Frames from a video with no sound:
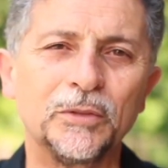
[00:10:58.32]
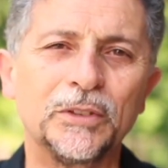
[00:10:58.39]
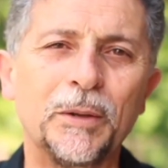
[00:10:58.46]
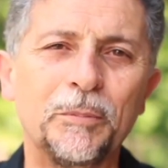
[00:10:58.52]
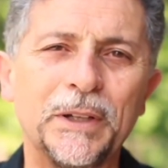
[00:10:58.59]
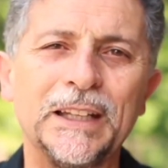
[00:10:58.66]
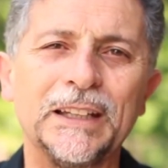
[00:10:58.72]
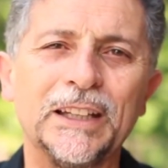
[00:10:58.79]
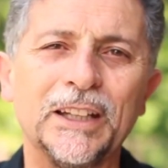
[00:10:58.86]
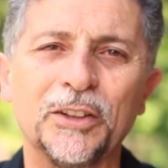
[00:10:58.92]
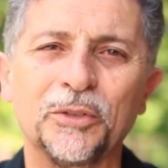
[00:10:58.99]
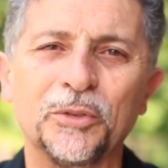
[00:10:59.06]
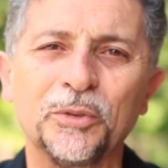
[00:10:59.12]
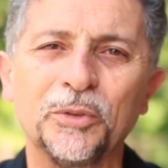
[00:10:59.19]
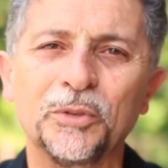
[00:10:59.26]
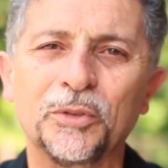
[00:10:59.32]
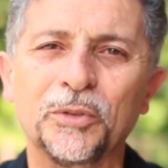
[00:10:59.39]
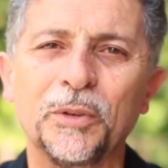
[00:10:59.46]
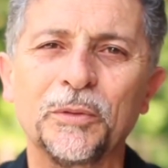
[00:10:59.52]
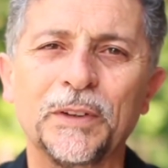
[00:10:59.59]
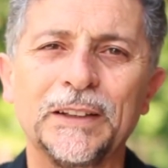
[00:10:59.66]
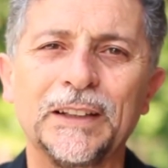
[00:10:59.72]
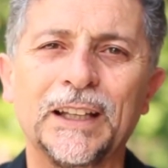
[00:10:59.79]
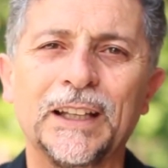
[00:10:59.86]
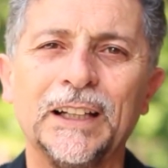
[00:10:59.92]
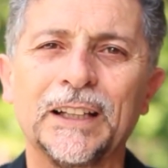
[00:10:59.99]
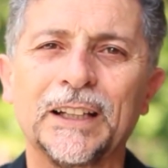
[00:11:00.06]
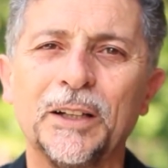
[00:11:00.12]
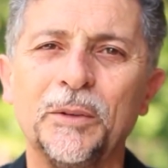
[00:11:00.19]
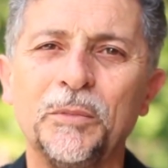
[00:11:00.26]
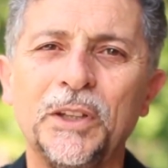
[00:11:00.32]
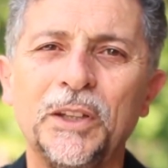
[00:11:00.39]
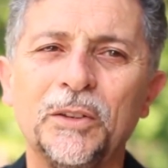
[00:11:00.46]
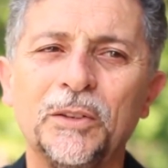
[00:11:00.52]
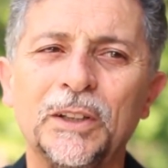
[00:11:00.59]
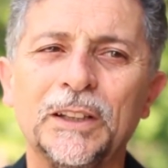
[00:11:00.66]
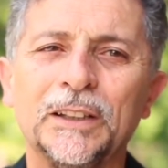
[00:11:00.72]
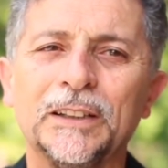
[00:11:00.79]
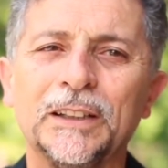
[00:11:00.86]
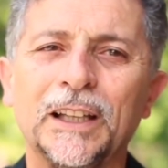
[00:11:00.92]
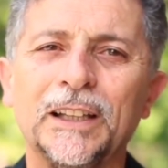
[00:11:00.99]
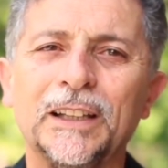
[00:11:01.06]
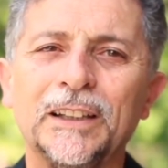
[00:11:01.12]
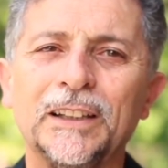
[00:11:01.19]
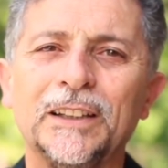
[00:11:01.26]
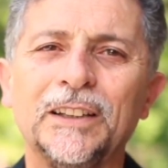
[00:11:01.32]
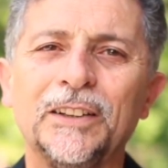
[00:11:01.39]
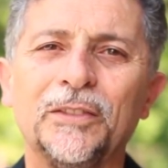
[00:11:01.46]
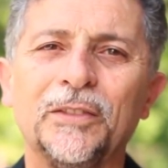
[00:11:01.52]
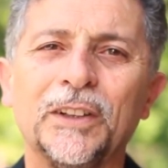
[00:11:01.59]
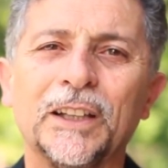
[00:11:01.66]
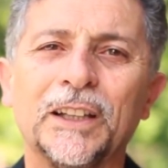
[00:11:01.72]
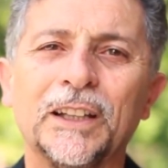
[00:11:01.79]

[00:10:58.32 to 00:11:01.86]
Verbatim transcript: Let's learn together. Let's take that path and see what our